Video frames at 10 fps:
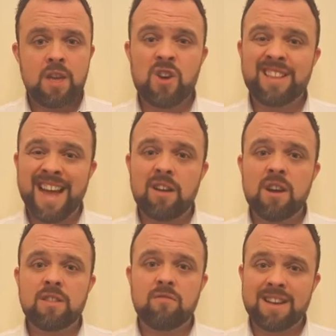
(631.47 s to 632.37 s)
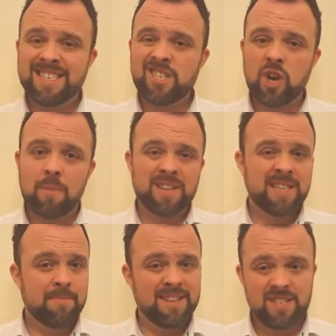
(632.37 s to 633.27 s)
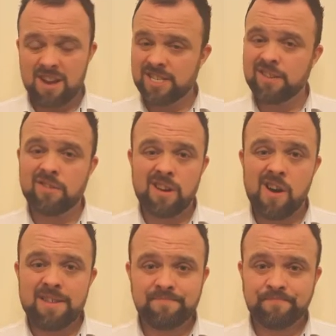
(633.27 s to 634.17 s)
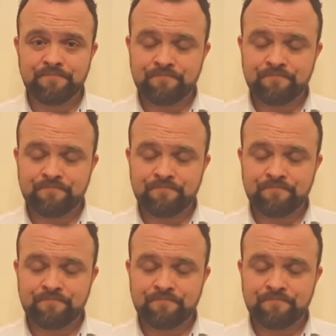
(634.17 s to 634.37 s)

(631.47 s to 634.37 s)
You can download the RACI chart by simply searching online.